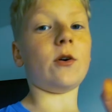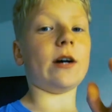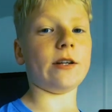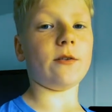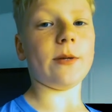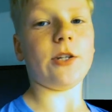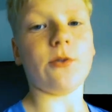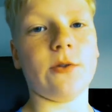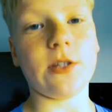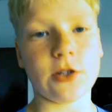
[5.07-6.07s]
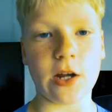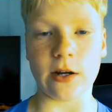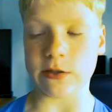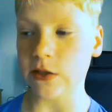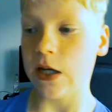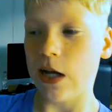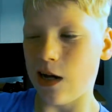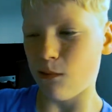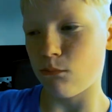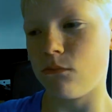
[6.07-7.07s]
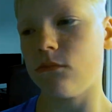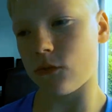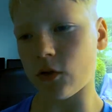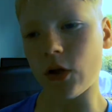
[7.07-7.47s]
what I normally do on this channel. I'm